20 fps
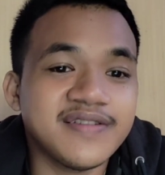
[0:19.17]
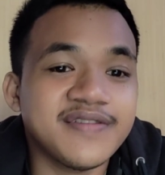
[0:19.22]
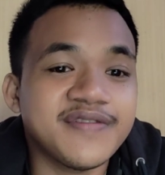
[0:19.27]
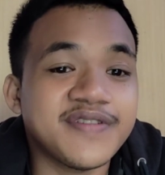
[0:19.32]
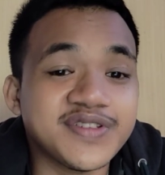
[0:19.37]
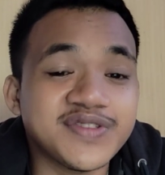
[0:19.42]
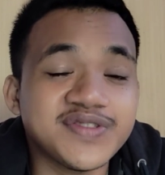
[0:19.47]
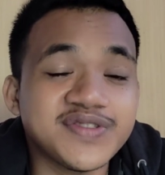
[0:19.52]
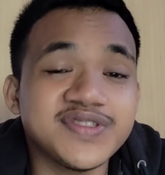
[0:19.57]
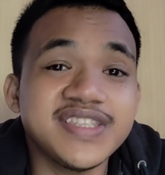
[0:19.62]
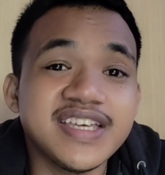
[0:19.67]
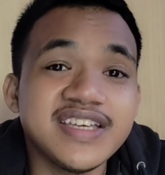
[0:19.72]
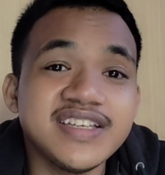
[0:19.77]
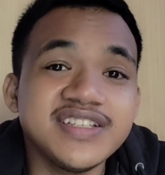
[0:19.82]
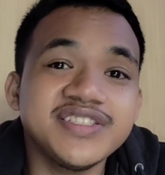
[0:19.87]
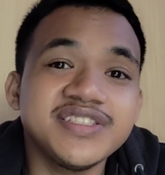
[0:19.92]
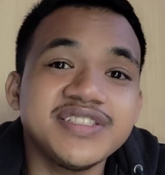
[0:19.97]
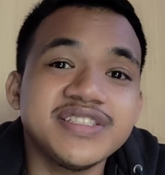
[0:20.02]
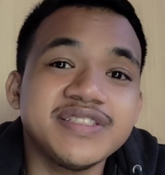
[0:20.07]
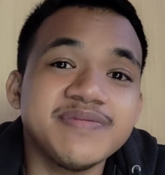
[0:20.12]
For
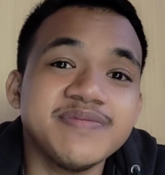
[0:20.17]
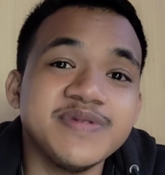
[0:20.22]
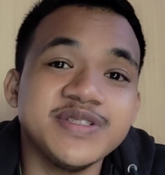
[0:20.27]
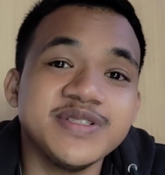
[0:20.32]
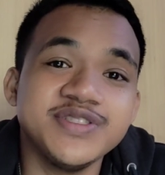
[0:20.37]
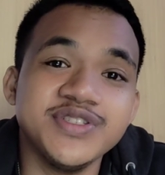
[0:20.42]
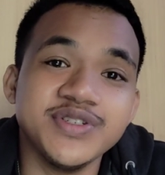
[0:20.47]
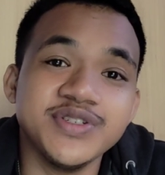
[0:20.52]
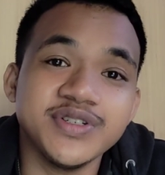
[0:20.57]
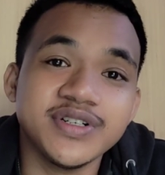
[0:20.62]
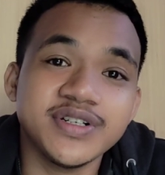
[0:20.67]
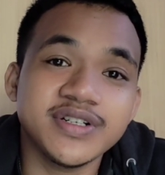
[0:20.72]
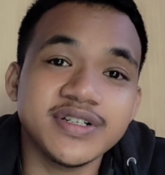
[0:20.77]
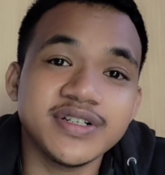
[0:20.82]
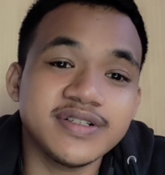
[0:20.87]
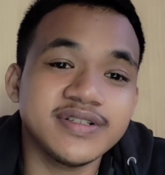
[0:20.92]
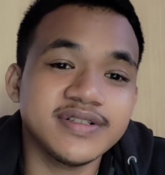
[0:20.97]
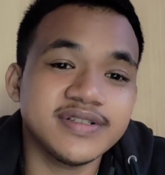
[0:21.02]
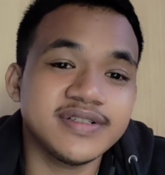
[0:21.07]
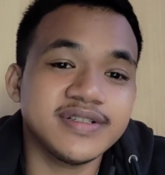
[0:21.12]
today's video,
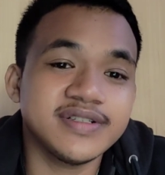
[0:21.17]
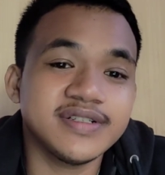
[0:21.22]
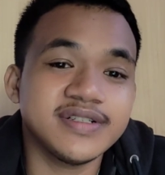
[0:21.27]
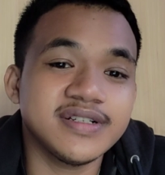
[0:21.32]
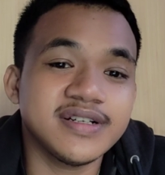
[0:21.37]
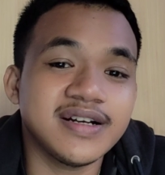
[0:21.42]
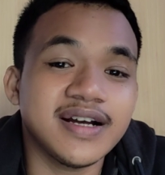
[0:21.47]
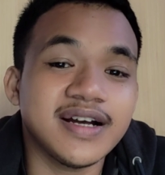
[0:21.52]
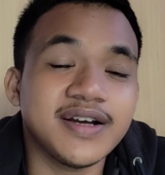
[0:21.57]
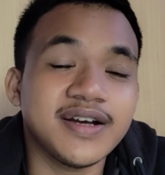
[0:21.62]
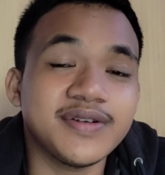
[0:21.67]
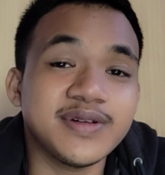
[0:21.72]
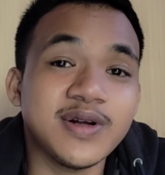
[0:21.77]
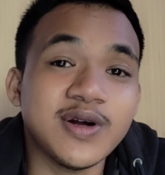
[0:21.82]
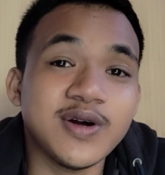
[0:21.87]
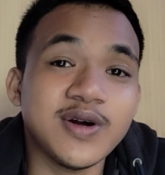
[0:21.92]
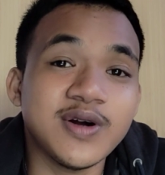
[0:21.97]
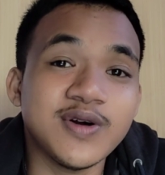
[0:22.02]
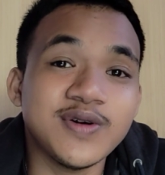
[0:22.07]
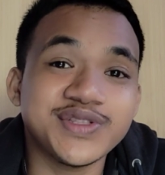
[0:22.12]
I'm
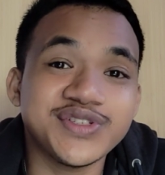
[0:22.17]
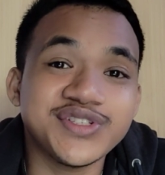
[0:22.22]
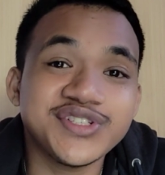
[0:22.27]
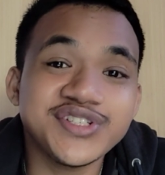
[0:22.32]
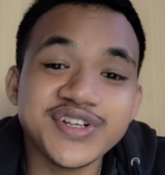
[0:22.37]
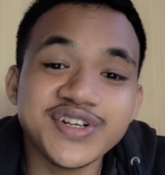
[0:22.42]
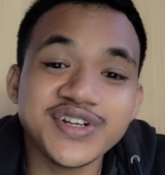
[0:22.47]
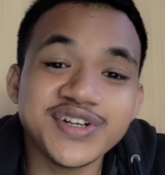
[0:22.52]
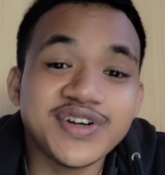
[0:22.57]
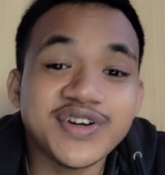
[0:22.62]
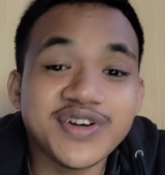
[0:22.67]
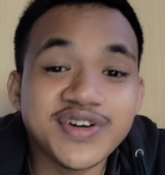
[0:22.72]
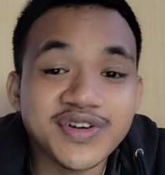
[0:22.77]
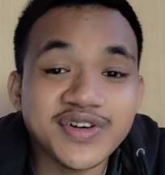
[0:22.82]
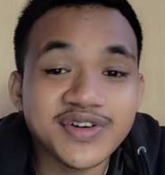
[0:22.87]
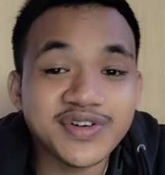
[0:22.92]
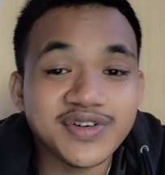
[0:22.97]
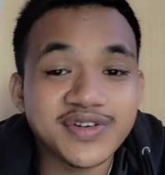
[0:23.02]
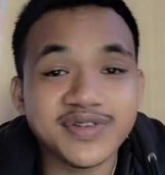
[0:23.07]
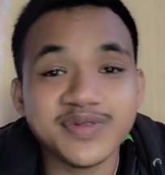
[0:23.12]
going to share
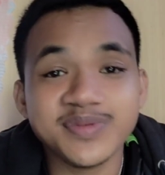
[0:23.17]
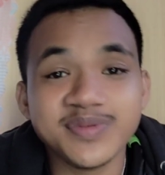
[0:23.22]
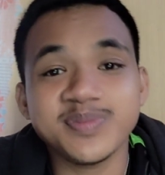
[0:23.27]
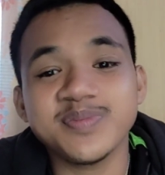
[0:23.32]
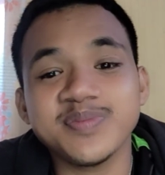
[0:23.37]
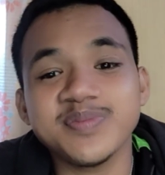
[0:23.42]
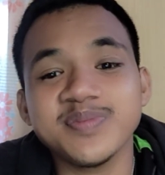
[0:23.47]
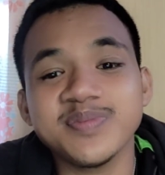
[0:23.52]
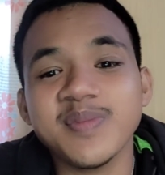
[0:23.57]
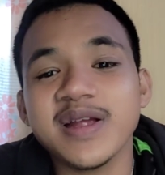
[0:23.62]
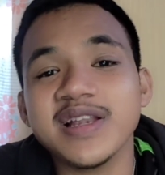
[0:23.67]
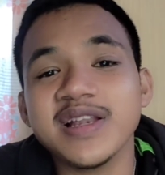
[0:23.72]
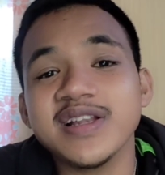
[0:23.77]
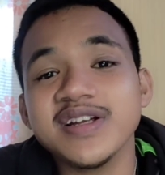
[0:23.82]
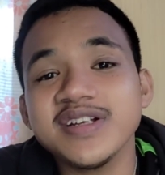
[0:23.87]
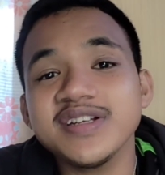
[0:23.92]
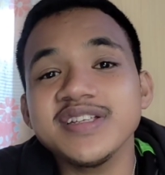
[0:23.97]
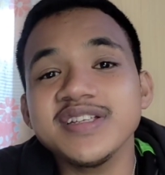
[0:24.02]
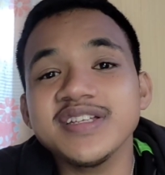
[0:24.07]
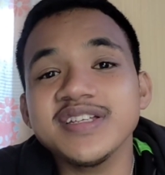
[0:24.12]
my
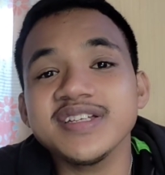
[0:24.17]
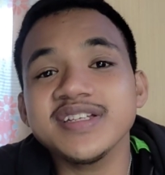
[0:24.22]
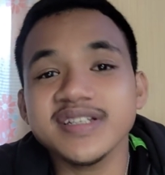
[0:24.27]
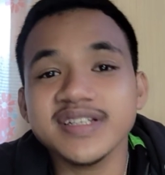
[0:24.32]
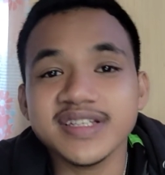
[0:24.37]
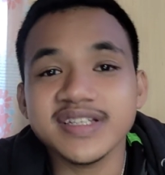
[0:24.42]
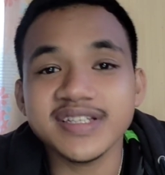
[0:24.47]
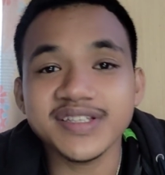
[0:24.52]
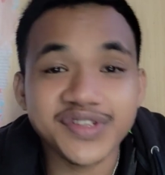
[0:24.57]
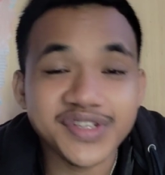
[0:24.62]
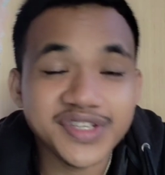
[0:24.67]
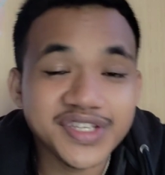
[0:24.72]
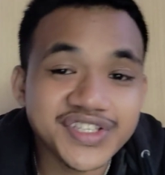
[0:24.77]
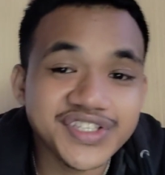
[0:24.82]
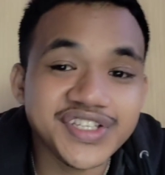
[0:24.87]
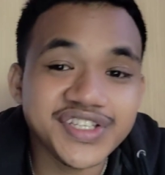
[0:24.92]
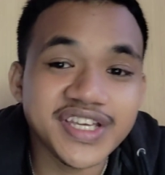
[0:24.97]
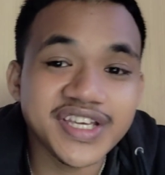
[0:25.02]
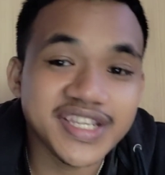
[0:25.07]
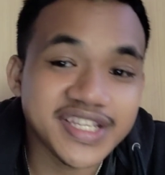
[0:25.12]
learning in
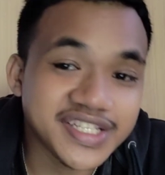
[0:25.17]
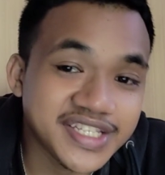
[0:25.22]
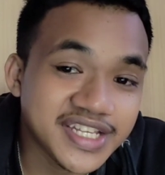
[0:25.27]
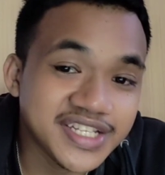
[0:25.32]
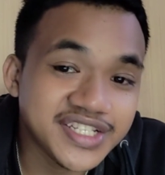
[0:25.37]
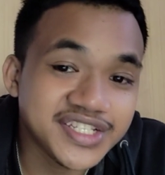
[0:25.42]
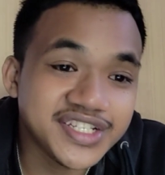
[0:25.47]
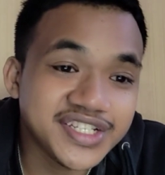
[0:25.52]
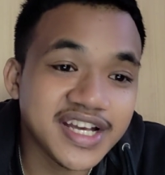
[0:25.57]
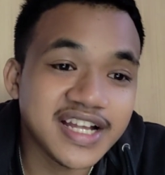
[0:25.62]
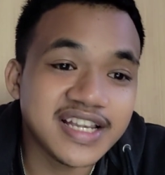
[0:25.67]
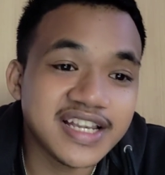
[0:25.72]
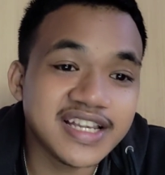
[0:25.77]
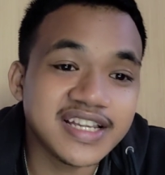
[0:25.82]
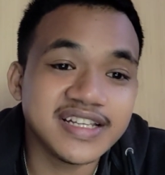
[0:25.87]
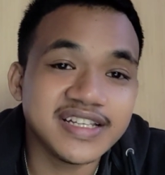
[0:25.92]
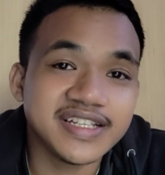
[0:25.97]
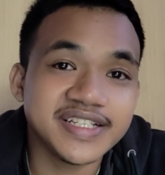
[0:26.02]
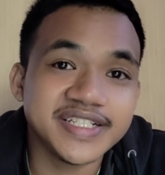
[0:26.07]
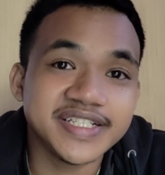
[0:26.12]
kitchen essential
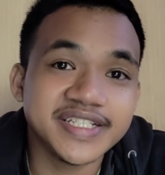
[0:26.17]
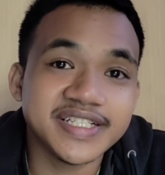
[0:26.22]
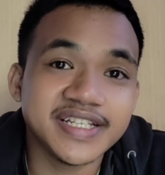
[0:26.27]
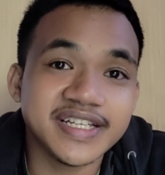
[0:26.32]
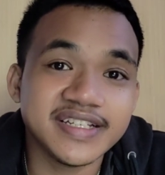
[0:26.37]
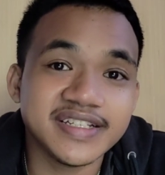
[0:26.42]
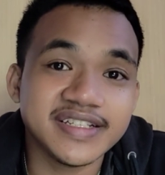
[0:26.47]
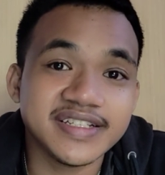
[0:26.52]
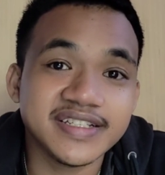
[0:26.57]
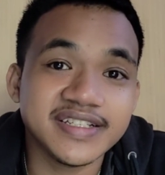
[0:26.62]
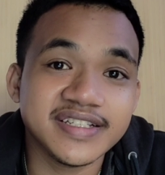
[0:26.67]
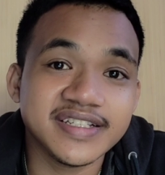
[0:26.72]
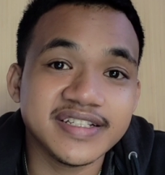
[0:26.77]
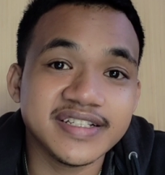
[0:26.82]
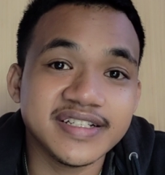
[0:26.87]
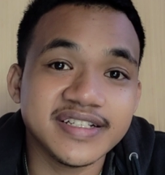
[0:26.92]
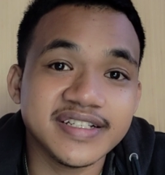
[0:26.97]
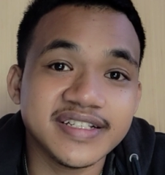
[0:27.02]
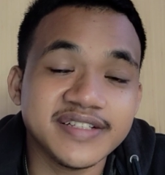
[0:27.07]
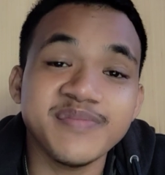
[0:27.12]

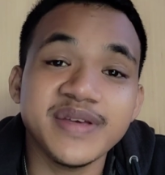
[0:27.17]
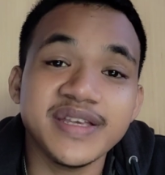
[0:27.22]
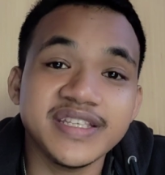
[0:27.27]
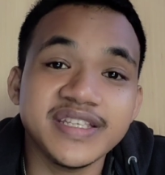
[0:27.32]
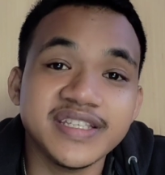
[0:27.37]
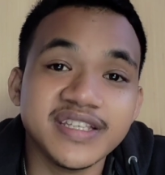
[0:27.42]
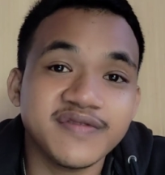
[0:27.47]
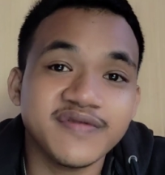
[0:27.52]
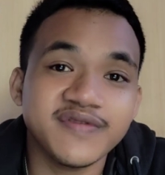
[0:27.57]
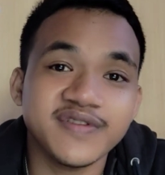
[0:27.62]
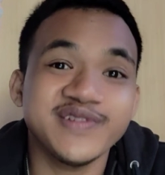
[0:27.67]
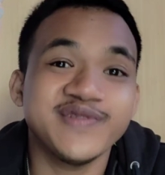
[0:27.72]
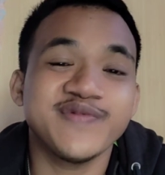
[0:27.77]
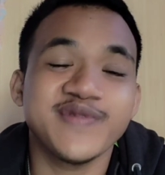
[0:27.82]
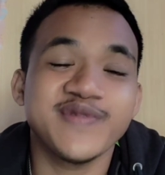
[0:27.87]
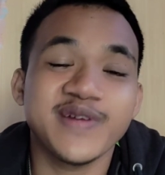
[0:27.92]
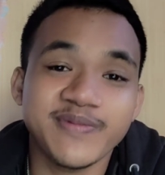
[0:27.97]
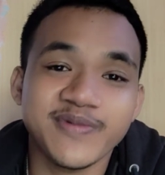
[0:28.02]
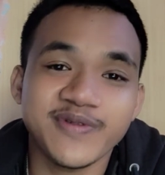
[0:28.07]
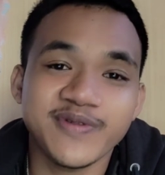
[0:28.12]
and basic food
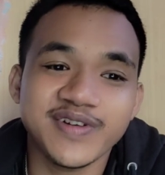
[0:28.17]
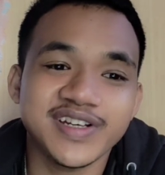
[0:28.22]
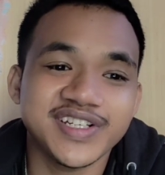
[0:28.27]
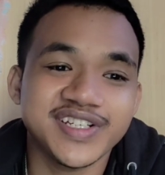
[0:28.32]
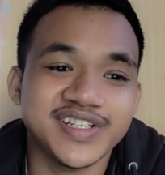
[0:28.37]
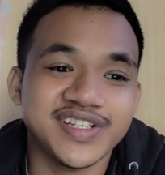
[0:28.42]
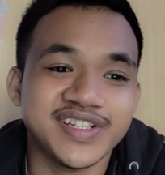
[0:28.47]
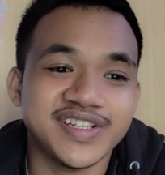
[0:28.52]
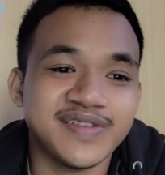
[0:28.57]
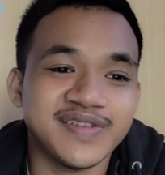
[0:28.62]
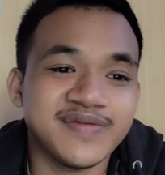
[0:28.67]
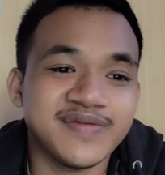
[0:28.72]
preparation.